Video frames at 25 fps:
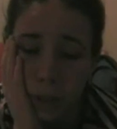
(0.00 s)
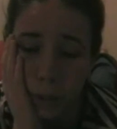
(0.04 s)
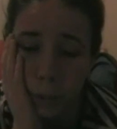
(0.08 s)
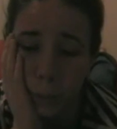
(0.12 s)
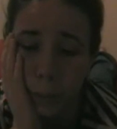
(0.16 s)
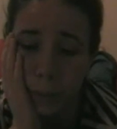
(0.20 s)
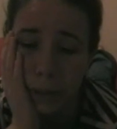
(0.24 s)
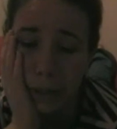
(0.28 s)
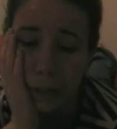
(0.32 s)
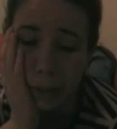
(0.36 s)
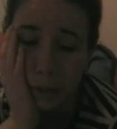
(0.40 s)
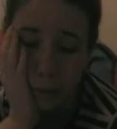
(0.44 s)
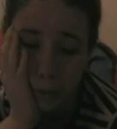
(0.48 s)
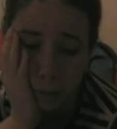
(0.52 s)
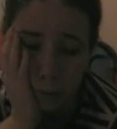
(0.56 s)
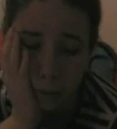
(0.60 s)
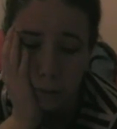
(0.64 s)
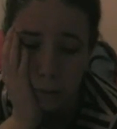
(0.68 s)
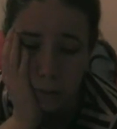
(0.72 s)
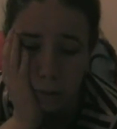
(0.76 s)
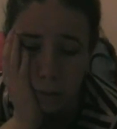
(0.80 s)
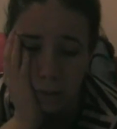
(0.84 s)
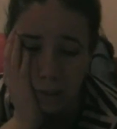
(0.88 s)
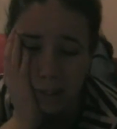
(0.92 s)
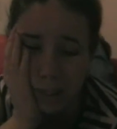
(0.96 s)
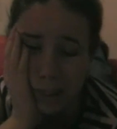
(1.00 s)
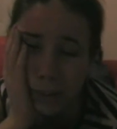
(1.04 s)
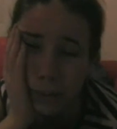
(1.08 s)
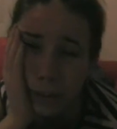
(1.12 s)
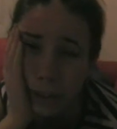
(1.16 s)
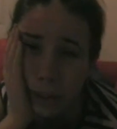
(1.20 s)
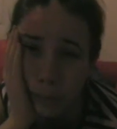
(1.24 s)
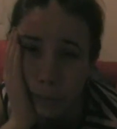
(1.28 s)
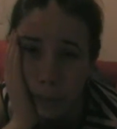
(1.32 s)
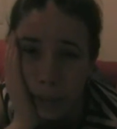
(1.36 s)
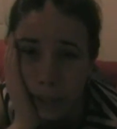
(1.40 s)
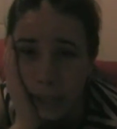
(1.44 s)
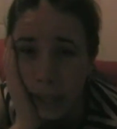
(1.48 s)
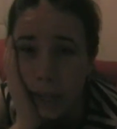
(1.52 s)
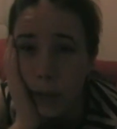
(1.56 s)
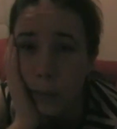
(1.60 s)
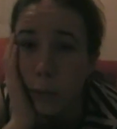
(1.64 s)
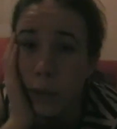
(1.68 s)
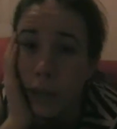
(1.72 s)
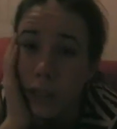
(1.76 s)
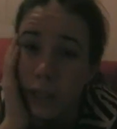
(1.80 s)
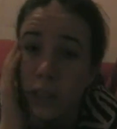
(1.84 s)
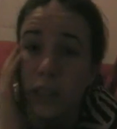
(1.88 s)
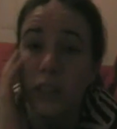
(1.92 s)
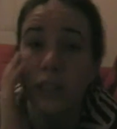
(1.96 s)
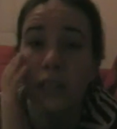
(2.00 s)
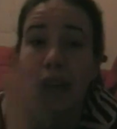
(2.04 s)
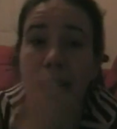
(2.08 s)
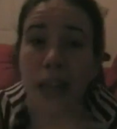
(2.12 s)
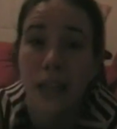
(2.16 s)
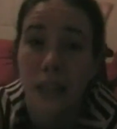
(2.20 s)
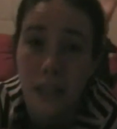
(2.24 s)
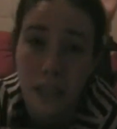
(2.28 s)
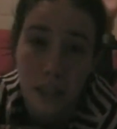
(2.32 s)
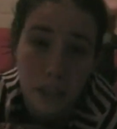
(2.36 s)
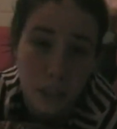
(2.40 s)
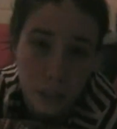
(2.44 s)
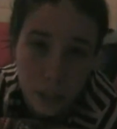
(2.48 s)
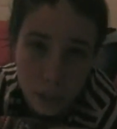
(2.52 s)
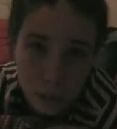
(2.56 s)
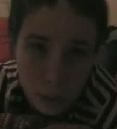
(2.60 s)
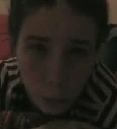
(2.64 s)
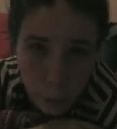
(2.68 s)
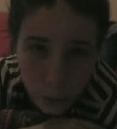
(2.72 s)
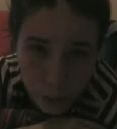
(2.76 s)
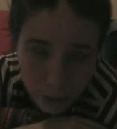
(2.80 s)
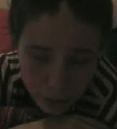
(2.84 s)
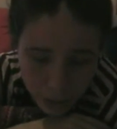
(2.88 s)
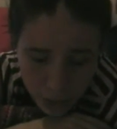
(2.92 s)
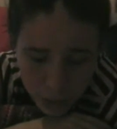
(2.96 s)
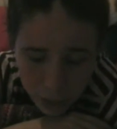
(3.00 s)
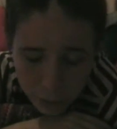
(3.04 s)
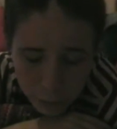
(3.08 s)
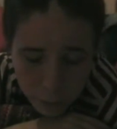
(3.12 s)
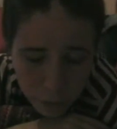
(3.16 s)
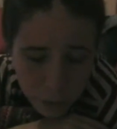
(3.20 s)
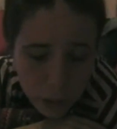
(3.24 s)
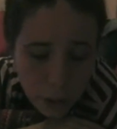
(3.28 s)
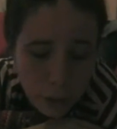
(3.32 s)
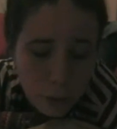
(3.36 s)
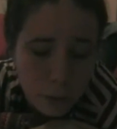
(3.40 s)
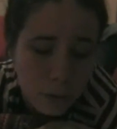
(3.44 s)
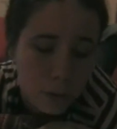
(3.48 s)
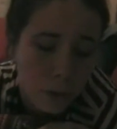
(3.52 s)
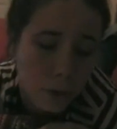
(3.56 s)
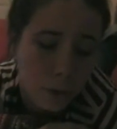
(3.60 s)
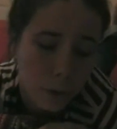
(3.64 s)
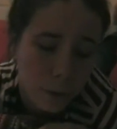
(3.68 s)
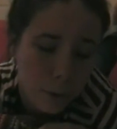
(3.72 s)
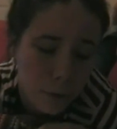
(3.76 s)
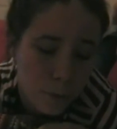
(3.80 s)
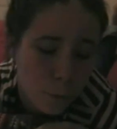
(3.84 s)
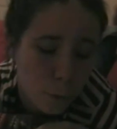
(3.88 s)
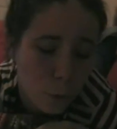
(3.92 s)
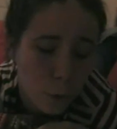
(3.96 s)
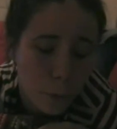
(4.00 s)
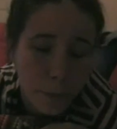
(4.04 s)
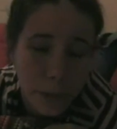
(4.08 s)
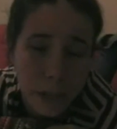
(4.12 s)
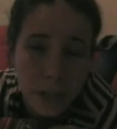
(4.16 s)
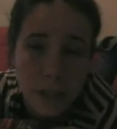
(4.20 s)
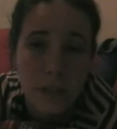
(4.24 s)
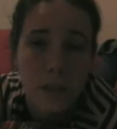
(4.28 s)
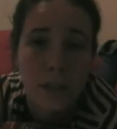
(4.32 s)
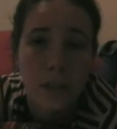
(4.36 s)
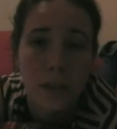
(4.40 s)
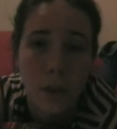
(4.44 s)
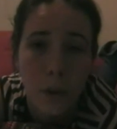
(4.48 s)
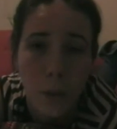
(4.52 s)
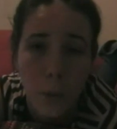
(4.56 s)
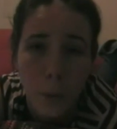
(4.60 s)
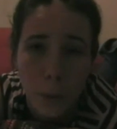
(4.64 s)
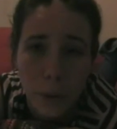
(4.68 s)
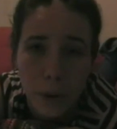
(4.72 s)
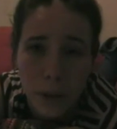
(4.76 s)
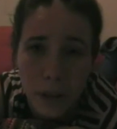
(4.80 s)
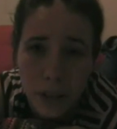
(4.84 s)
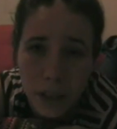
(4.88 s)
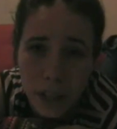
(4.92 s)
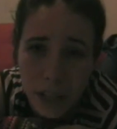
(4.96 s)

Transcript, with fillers: here we go. Oh, and my camera has decided that it doesn't want to take videos longer than four minutes, so